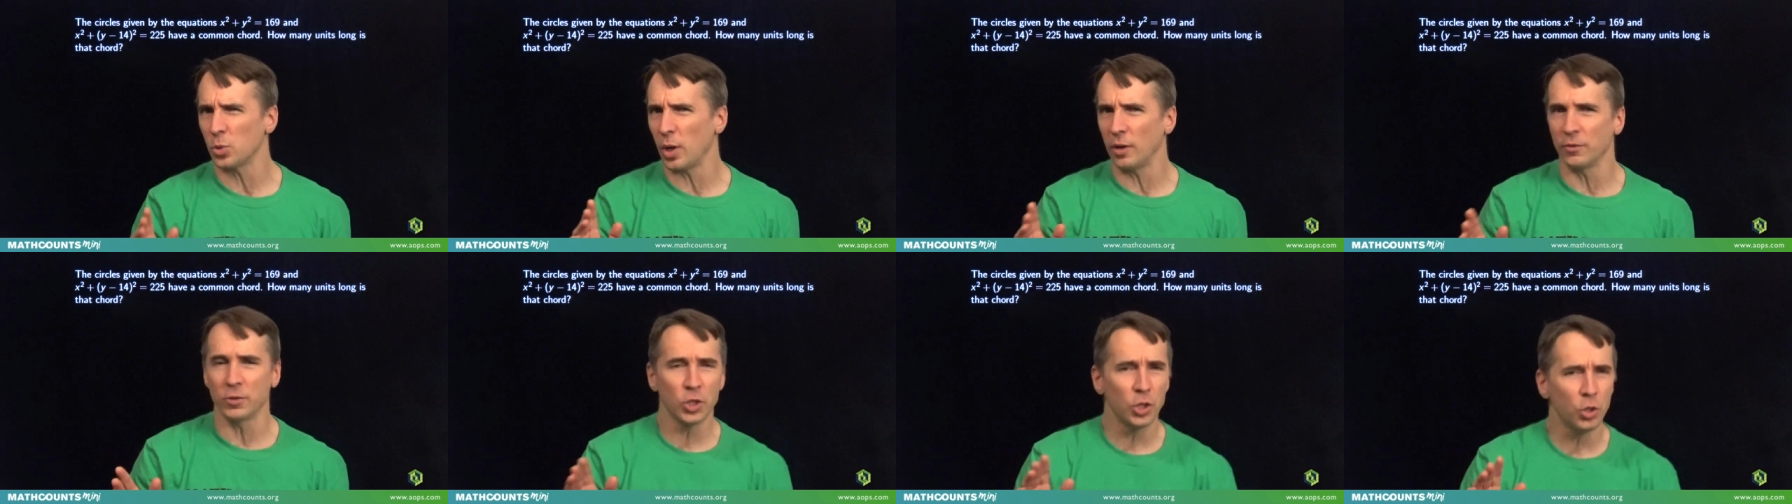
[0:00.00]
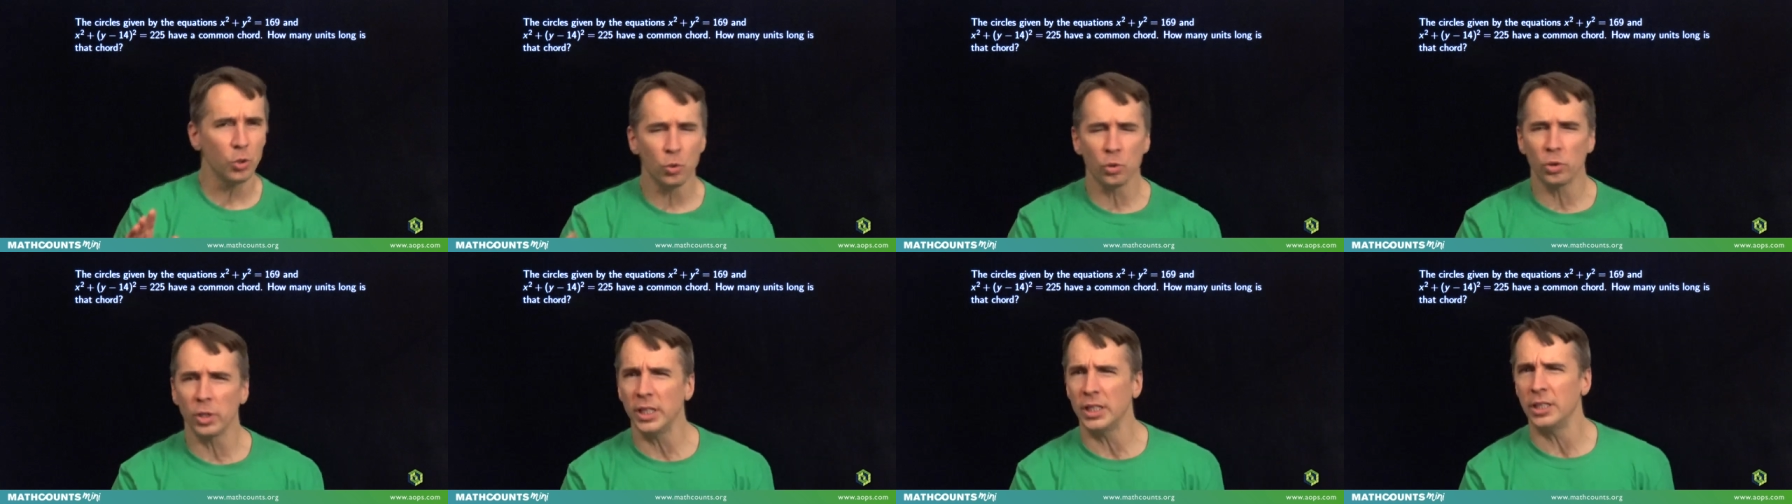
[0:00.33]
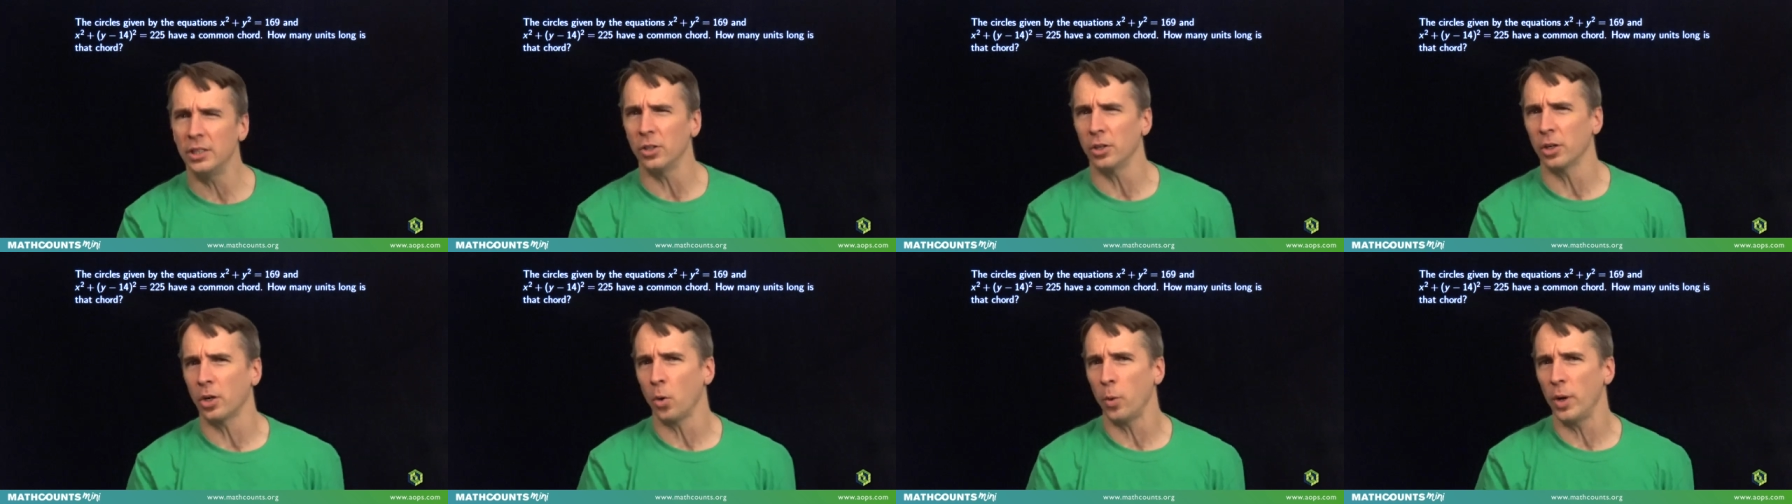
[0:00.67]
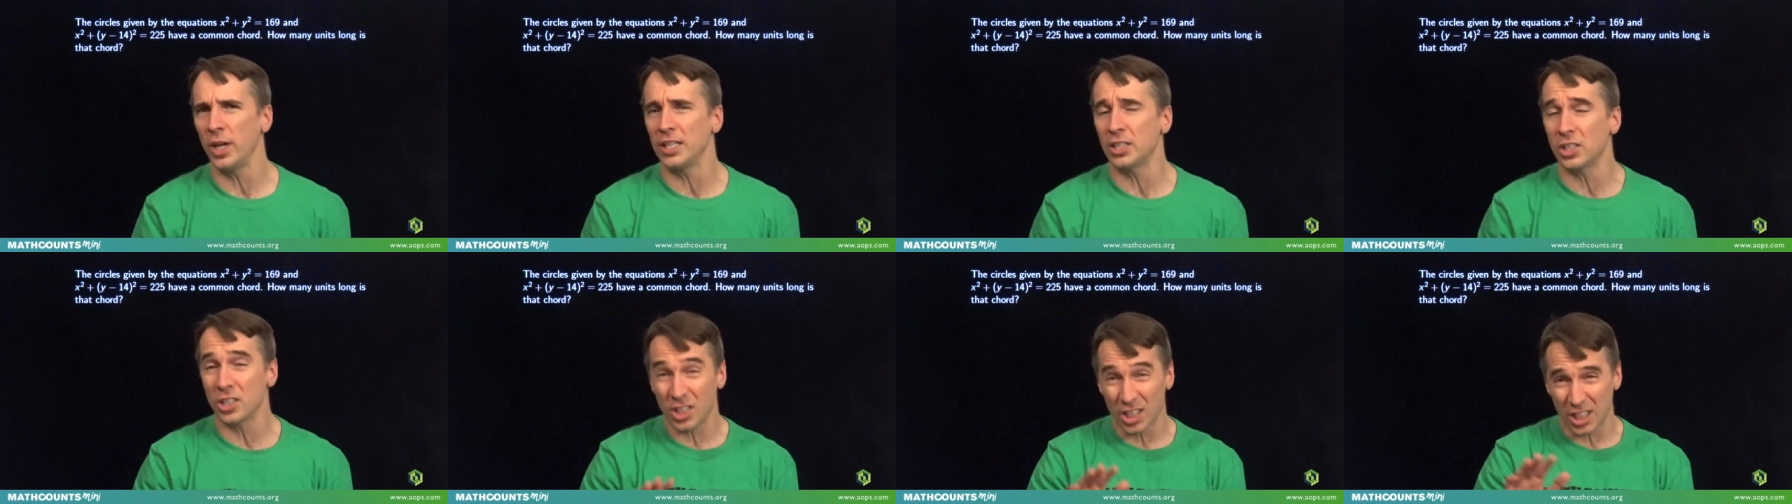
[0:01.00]
We have two linear
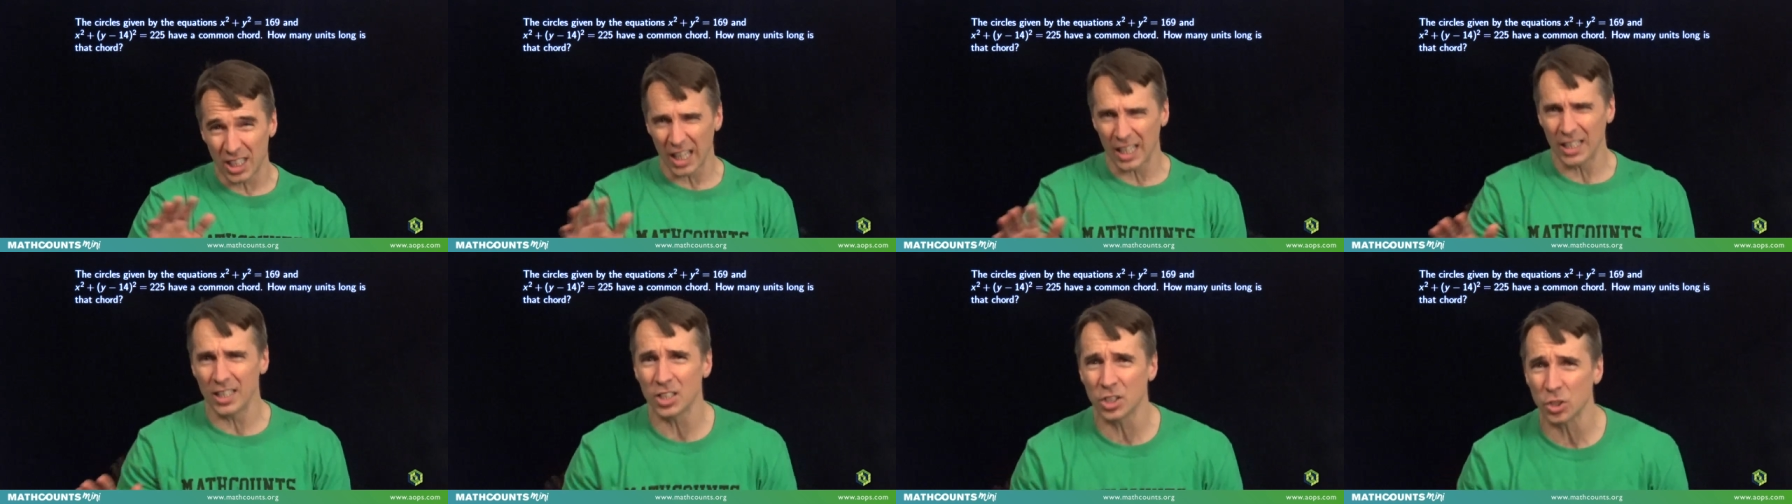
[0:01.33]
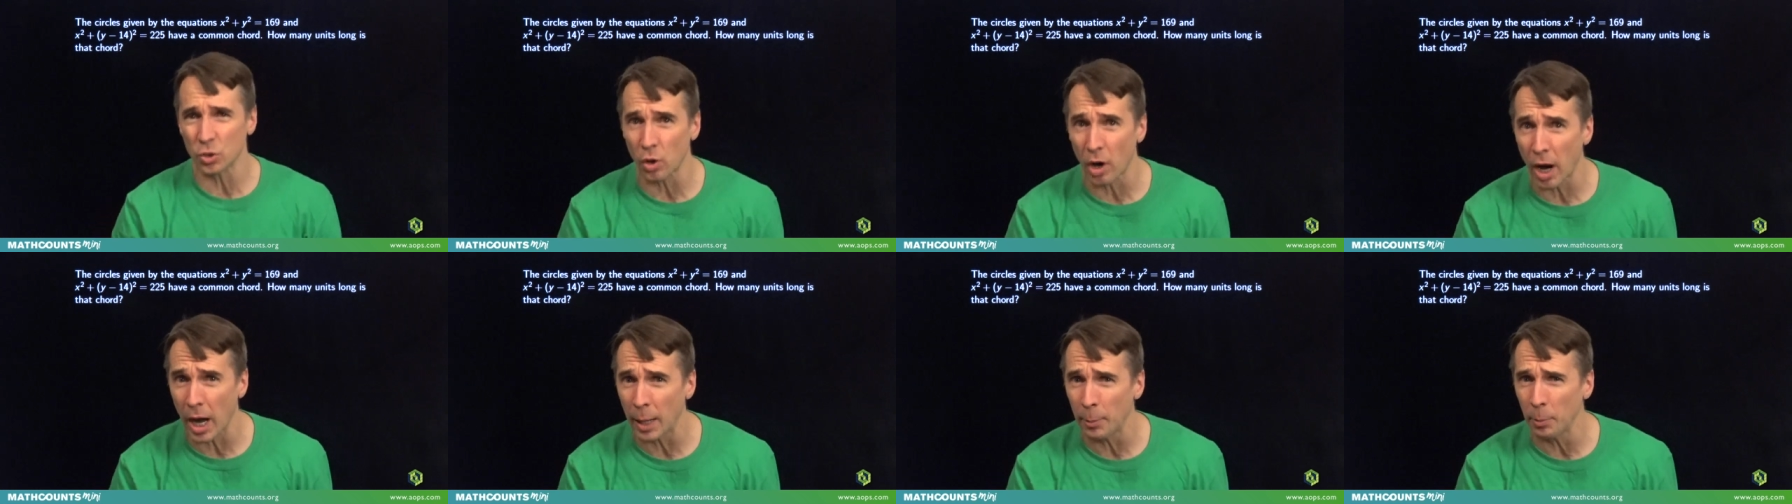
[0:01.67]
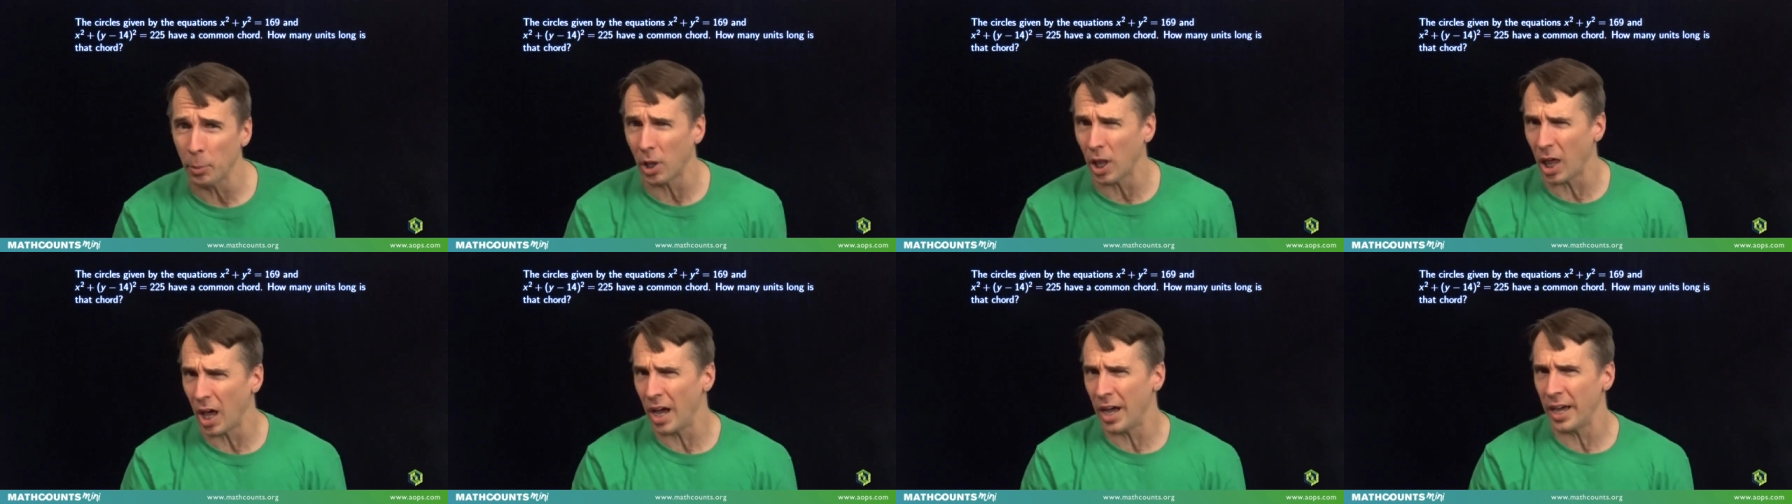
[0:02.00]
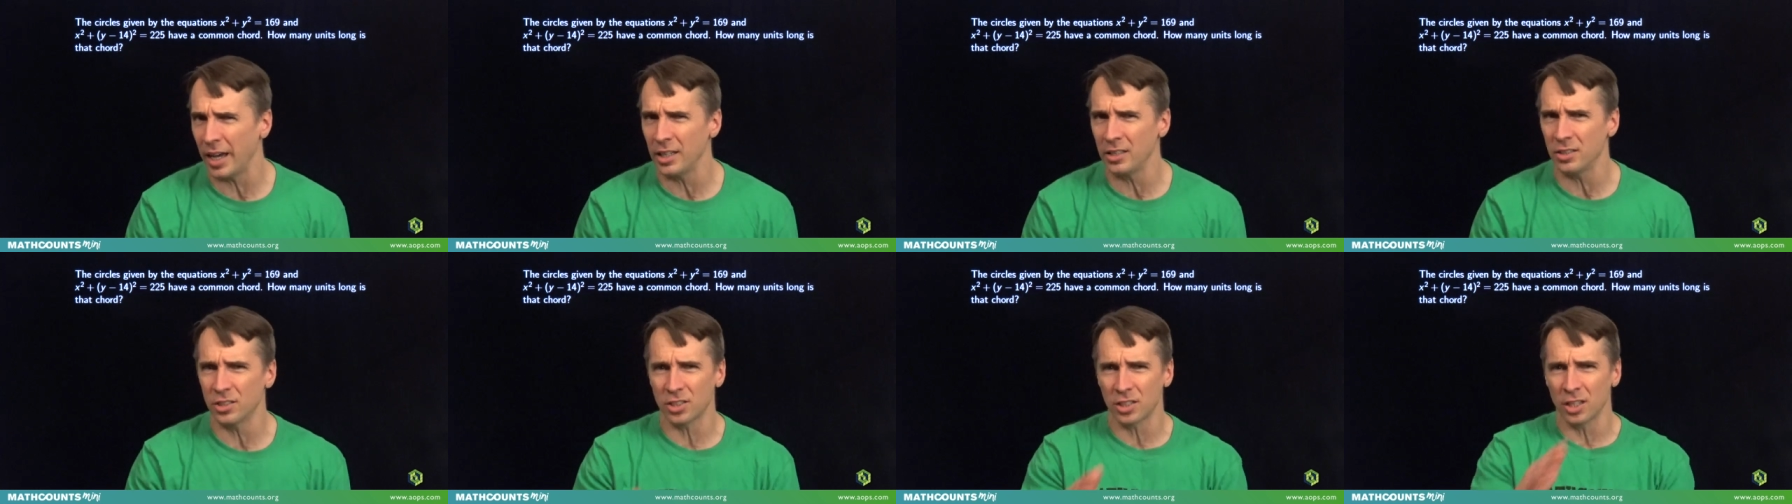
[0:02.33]
equations. They describe
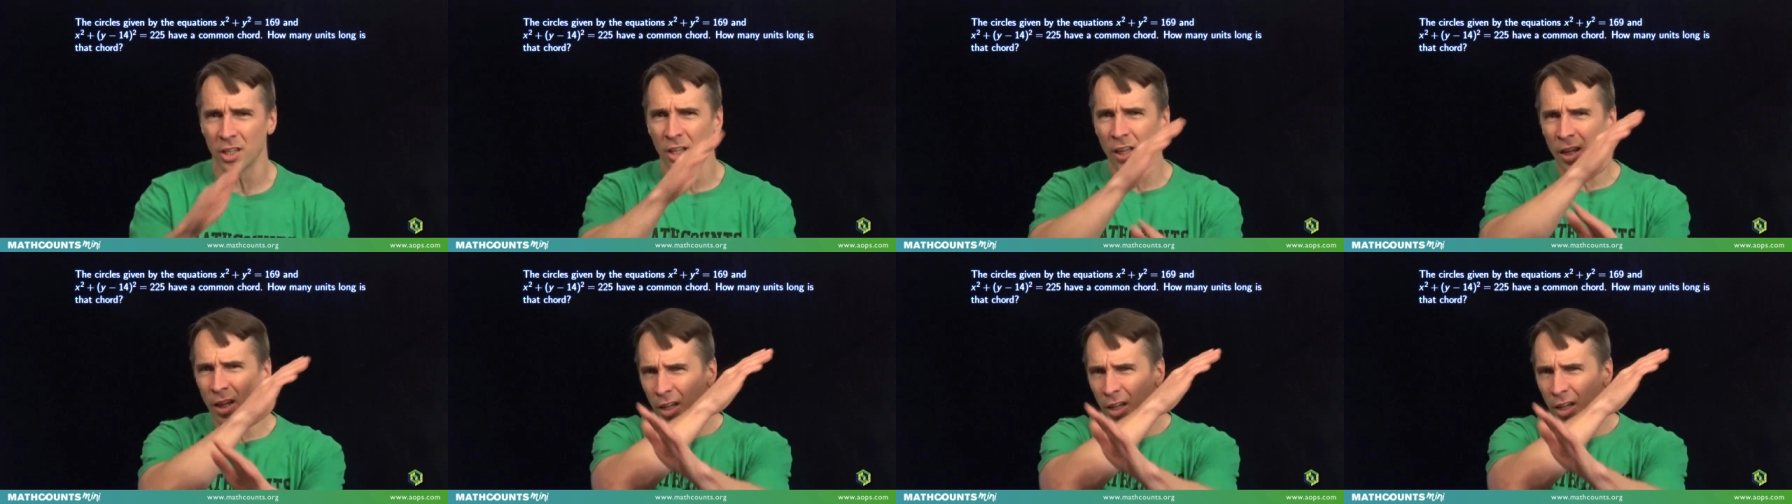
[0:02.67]
lines,